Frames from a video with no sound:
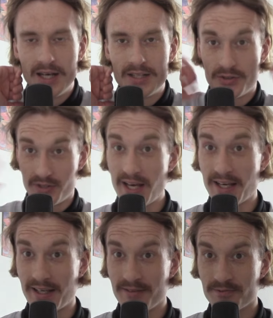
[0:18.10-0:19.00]

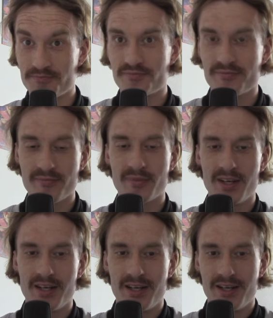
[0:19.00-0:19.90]
Today,
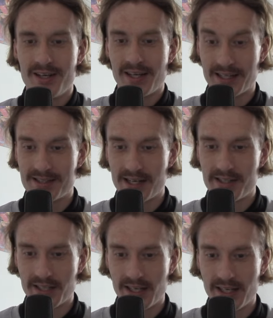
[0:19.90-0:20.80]

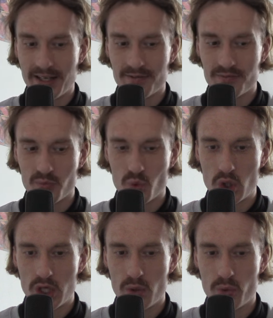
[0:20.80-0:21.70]
excitingly,
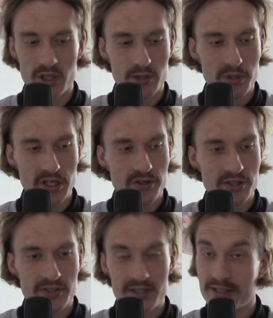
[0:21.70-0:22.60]
we'll be going
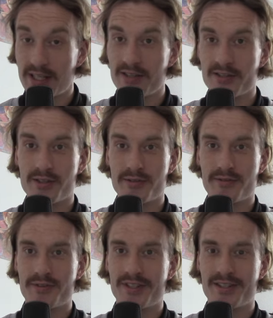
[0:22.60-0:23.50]
to the center of
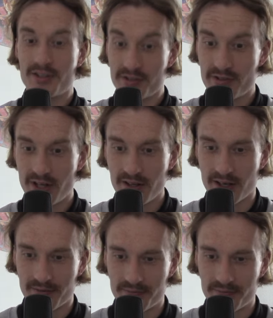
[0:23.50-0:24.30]
Australia.